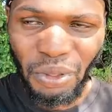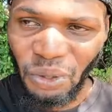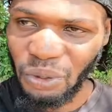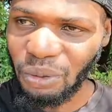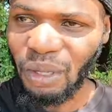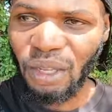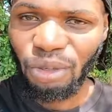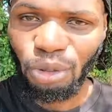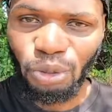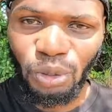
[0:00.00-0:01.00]
No,
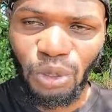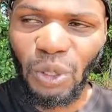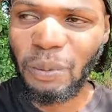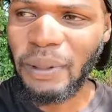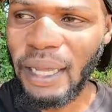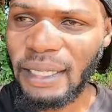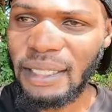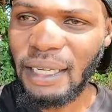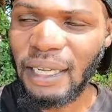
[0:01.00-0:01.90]
you should stop that.